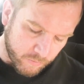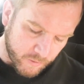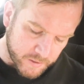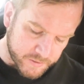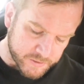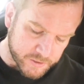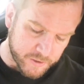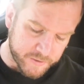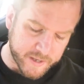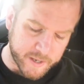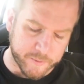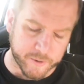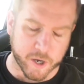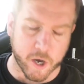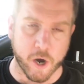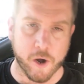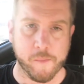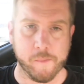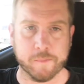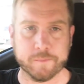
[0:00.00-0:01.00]
So there we
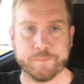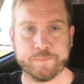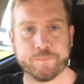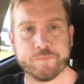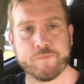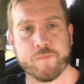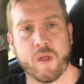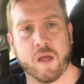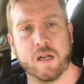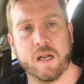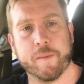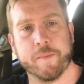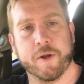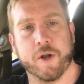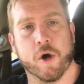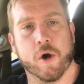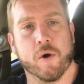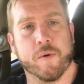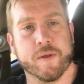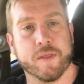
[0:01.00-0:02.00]
go. Let me
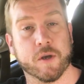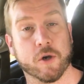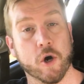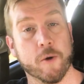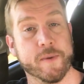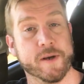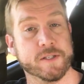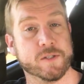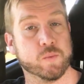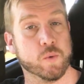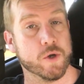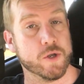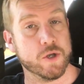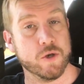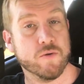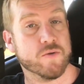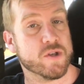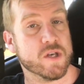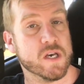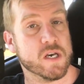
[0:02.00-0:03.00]
know in the comments what
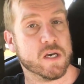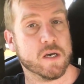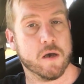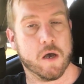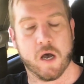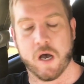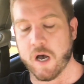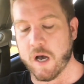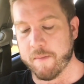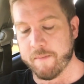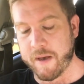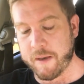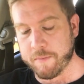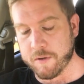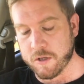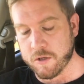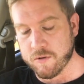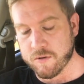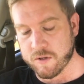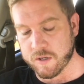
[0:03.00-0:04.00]
you think. Maybe
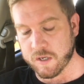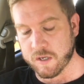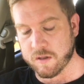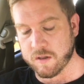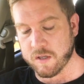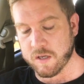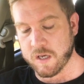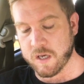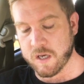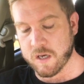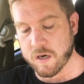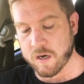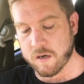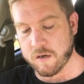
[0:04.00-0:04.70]
you think the